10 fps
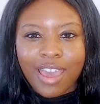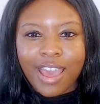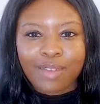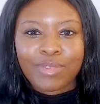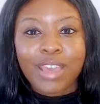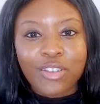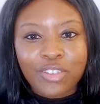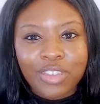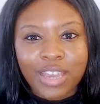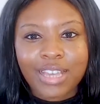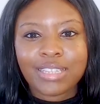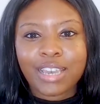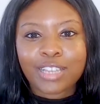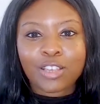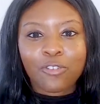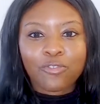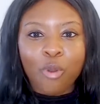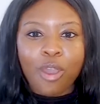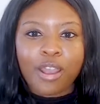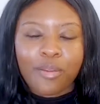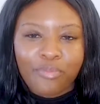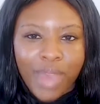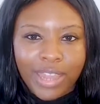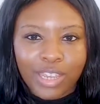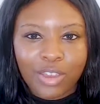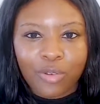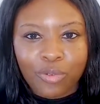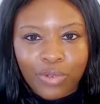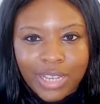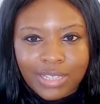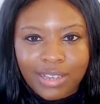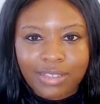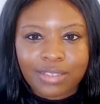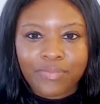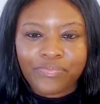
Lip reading: The other thing I say is for many reasons.